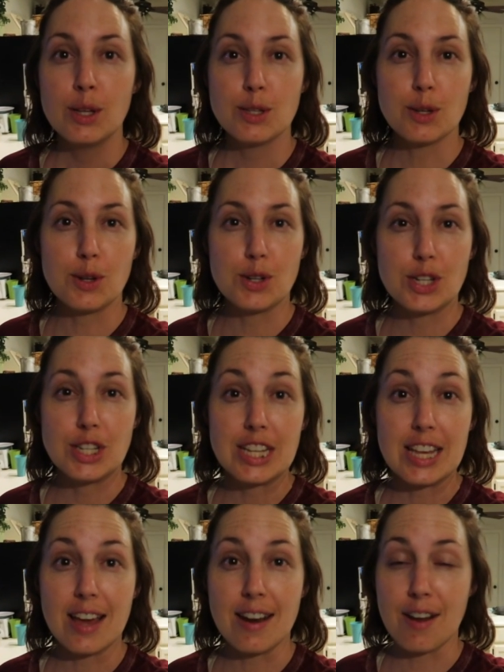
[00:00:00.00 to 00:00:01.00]
so you should
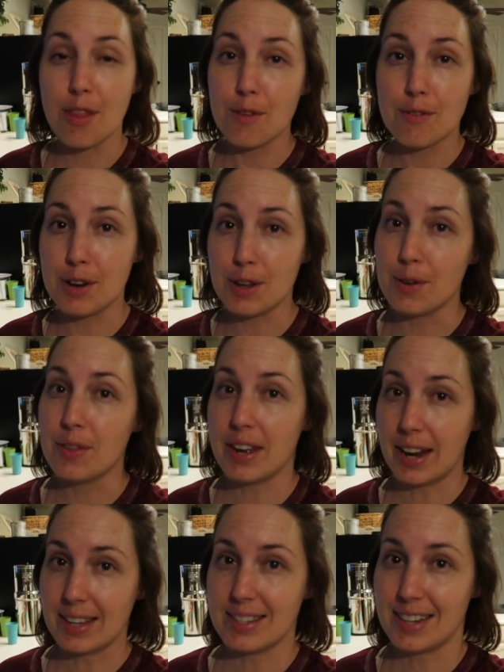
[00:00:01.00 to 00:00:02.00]
see another video the
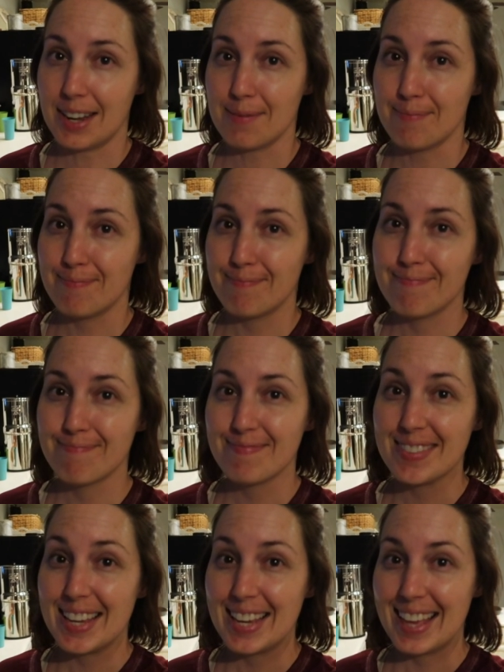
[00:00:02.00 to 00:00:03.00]
next day.
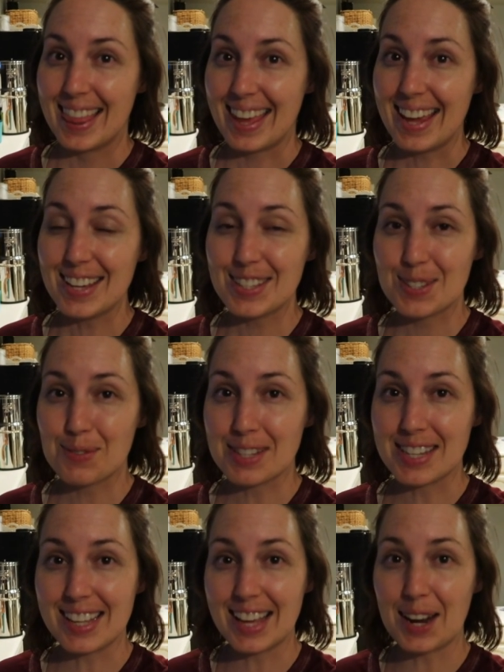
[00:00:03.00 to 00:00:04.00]
Thanks. We'll
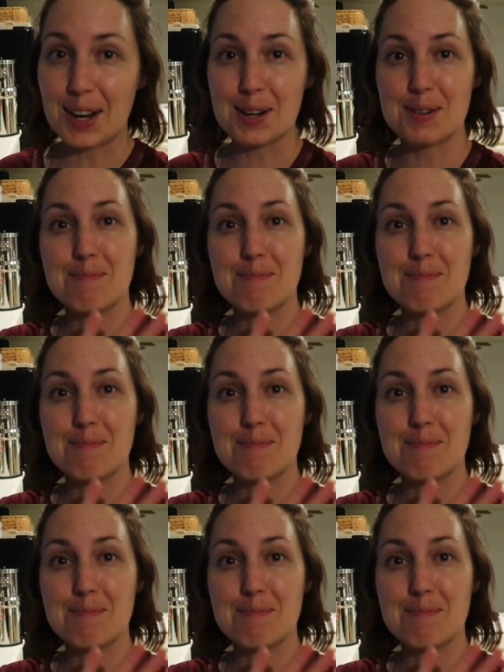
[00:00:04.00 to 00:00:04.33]
see you later.